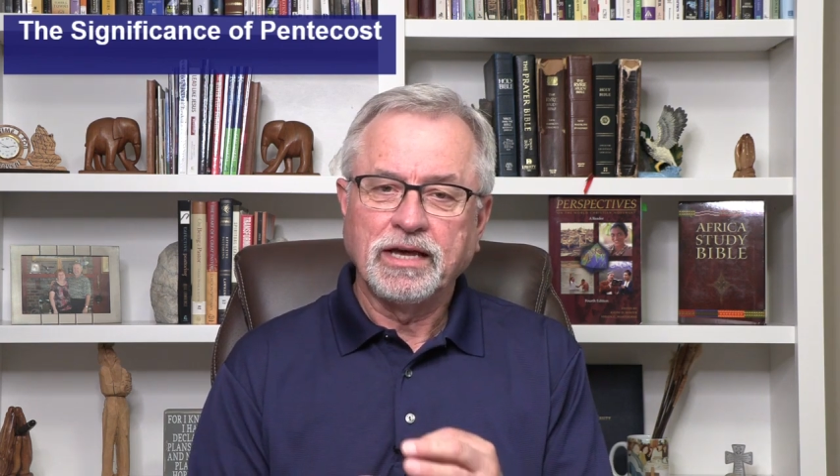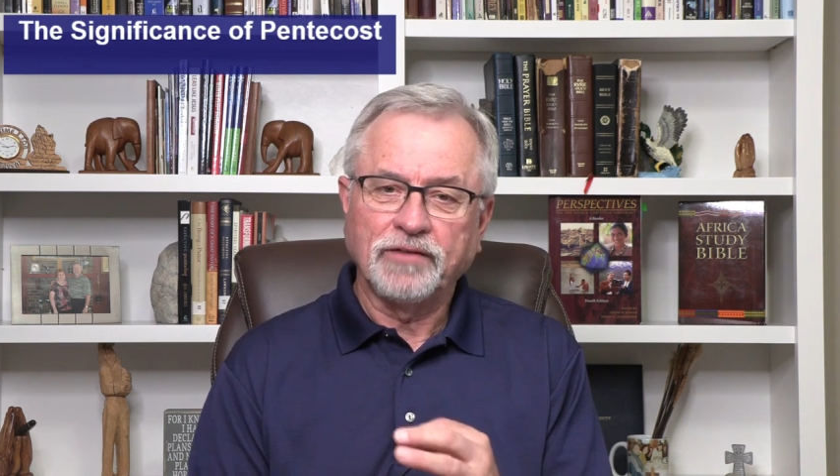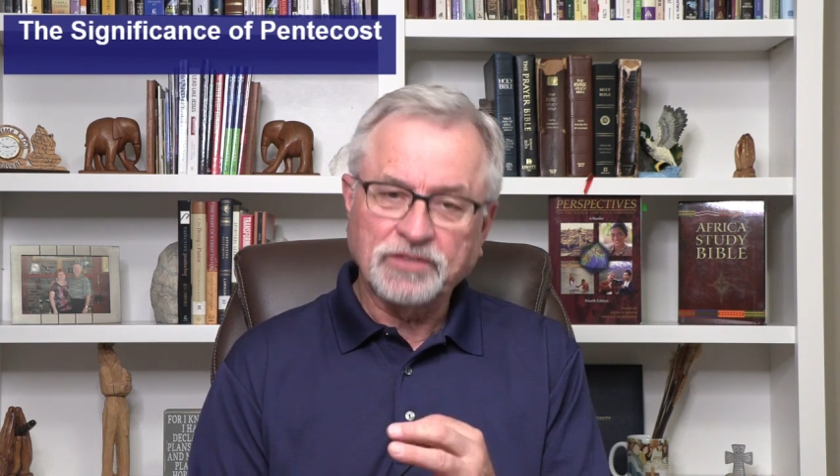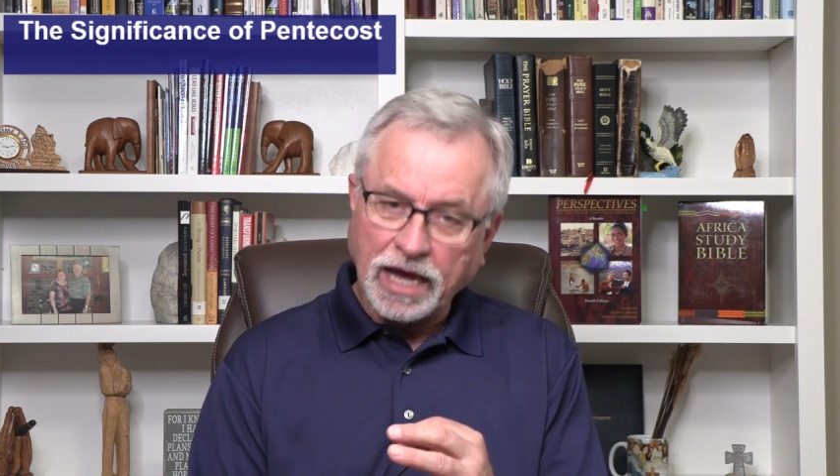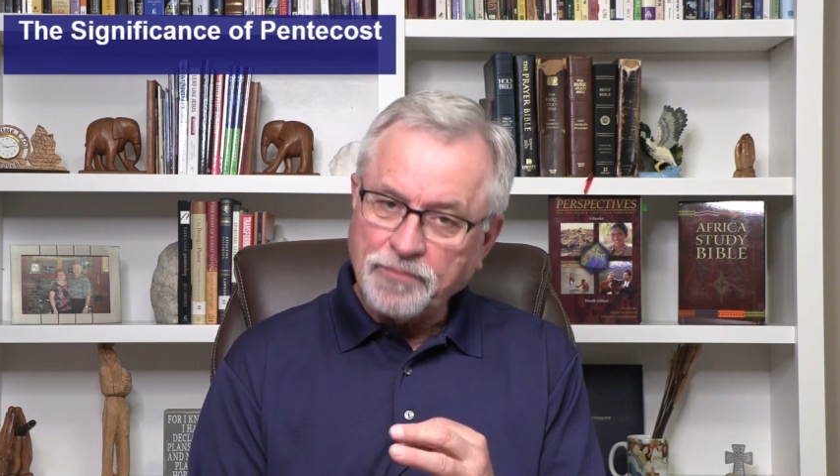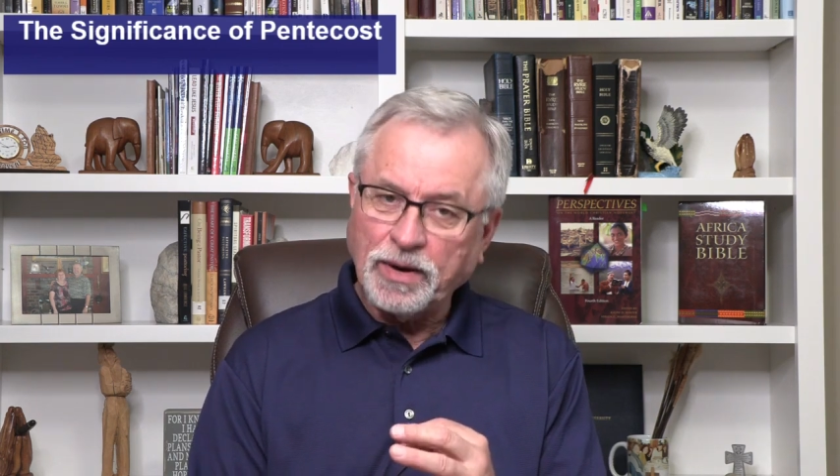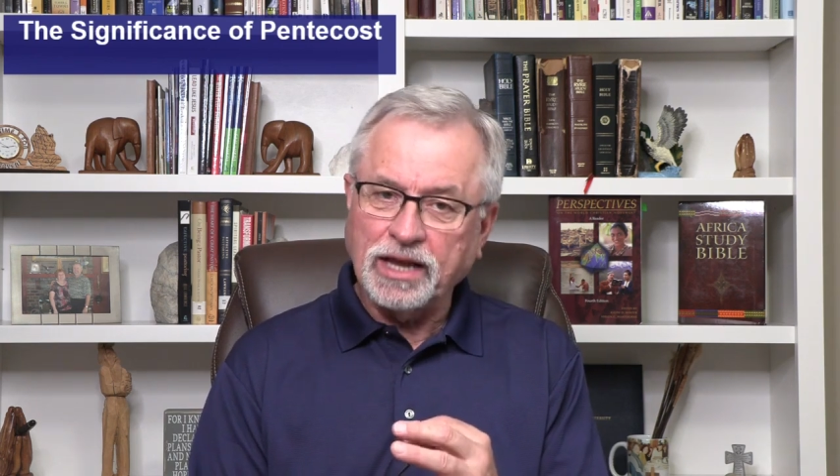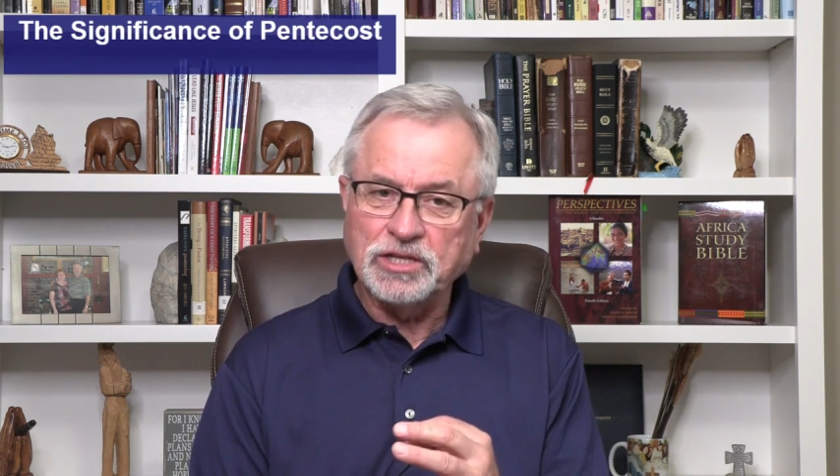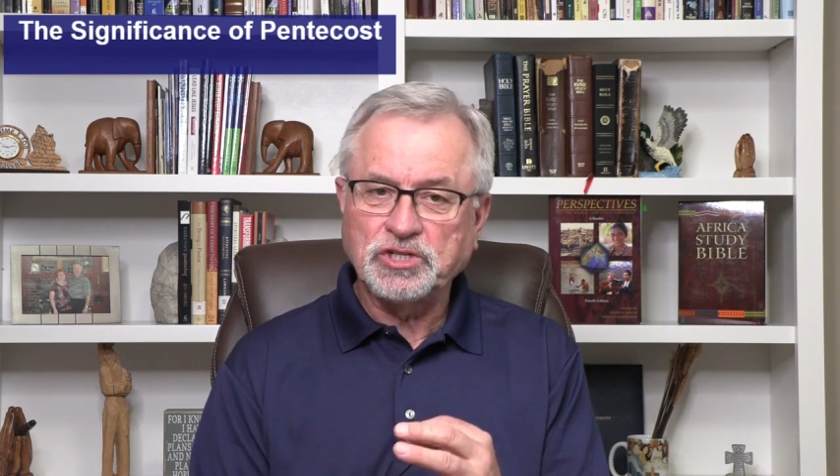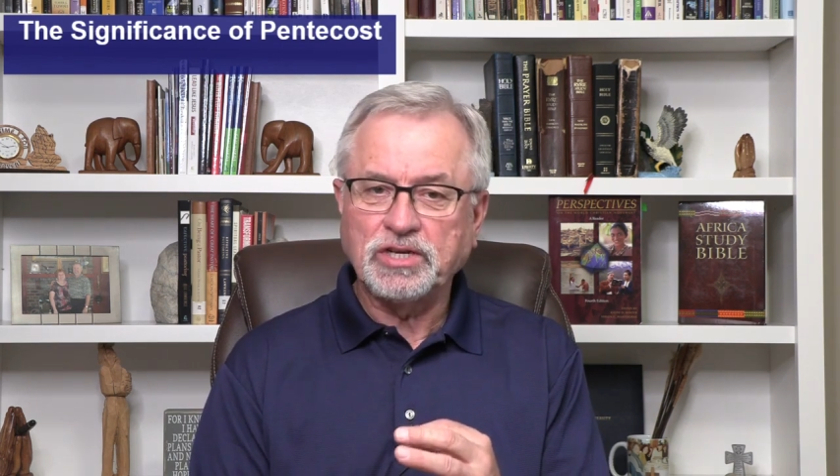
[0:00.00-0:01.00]
of
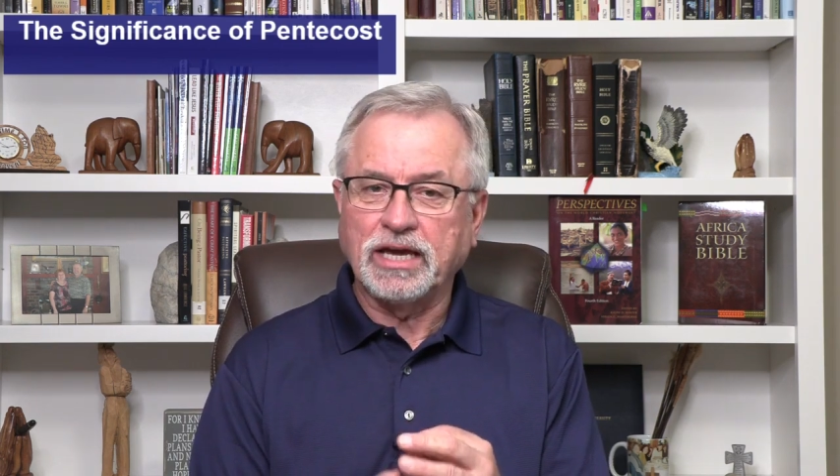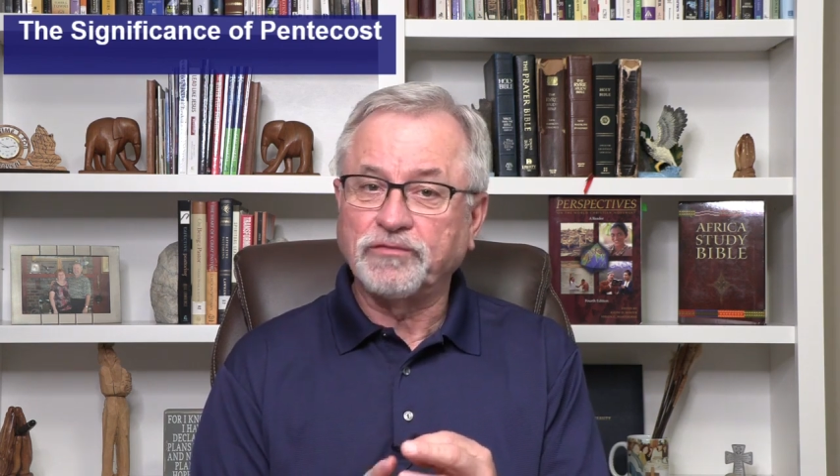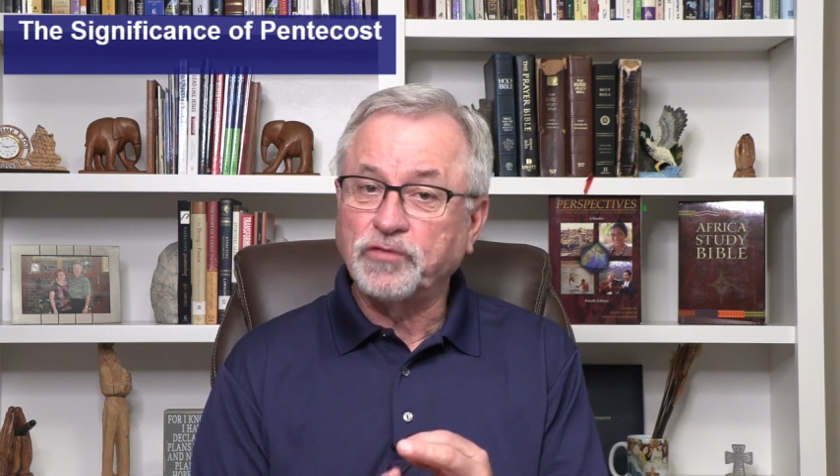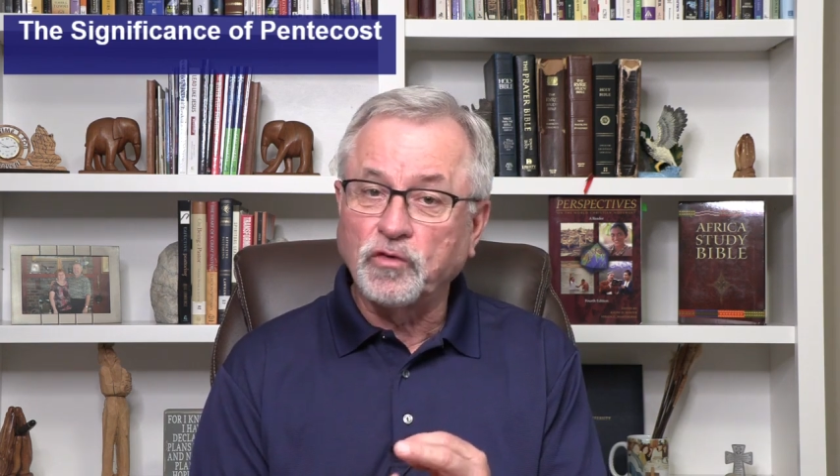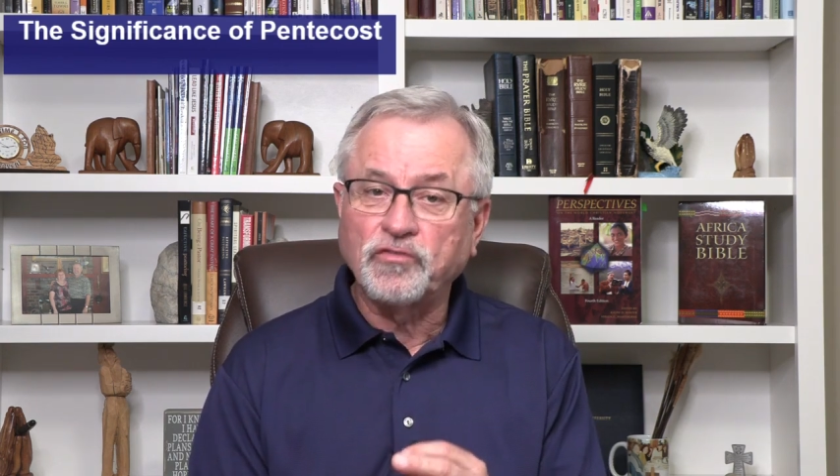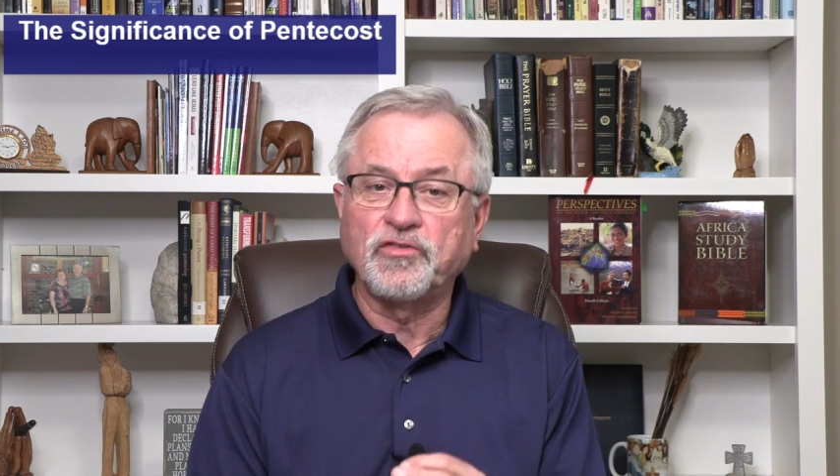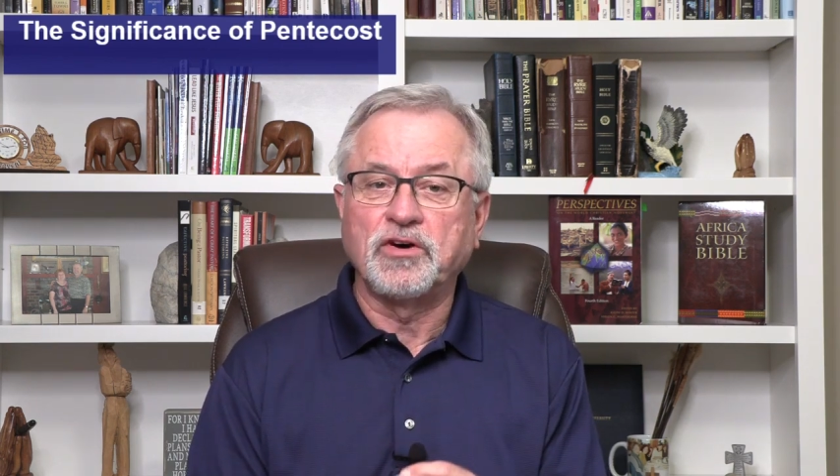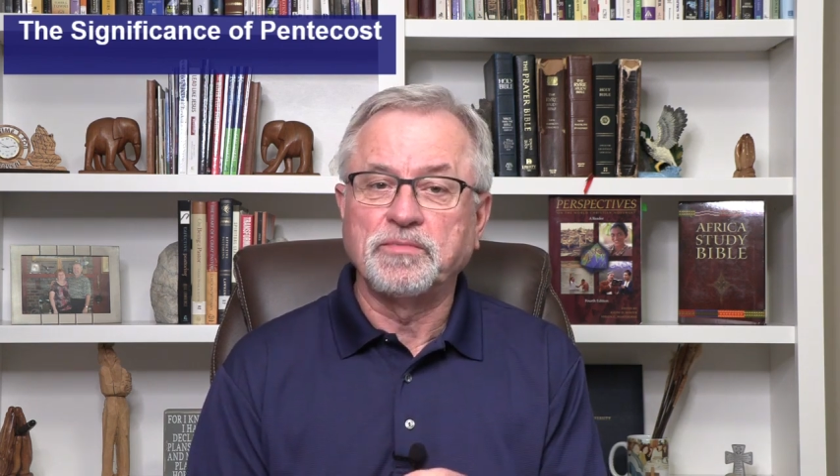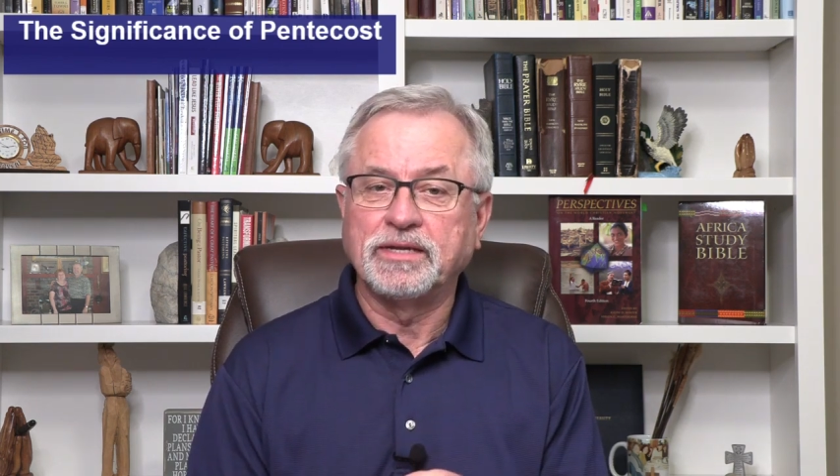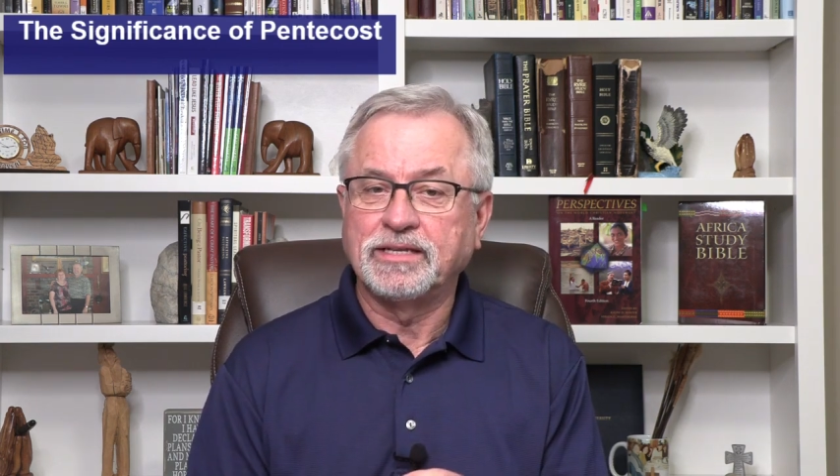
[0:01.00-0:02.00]
typology and
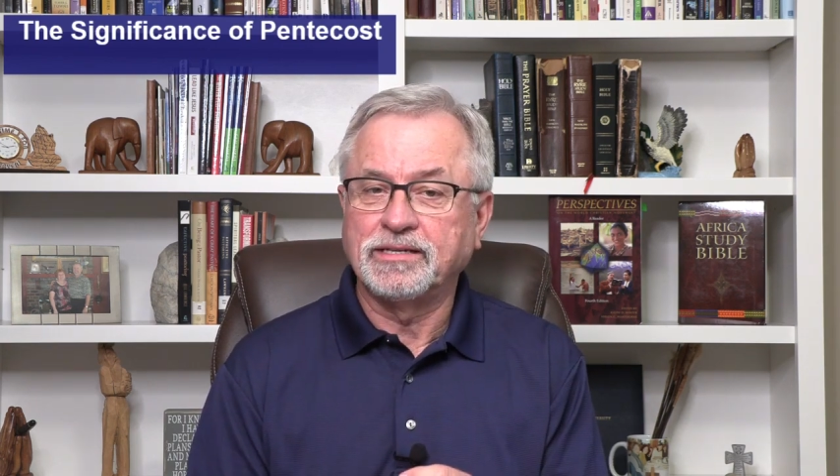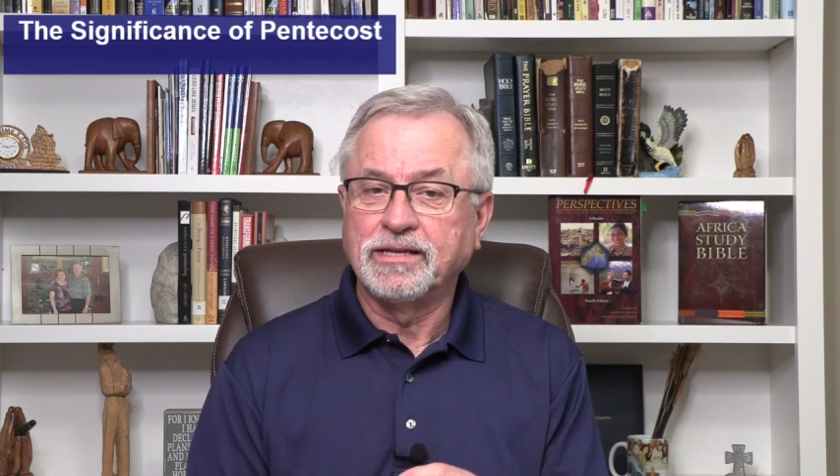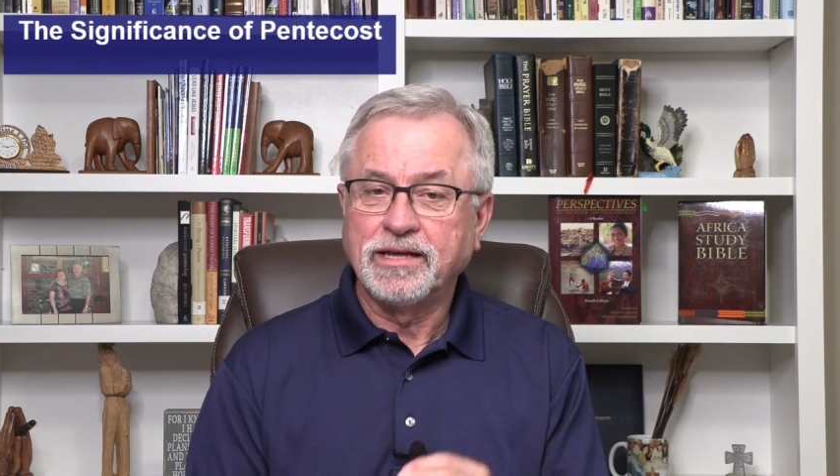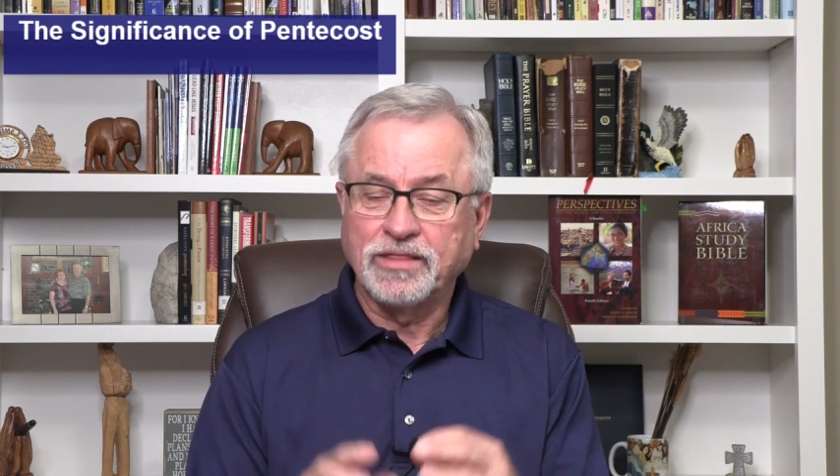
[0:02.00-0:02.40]
fulfillment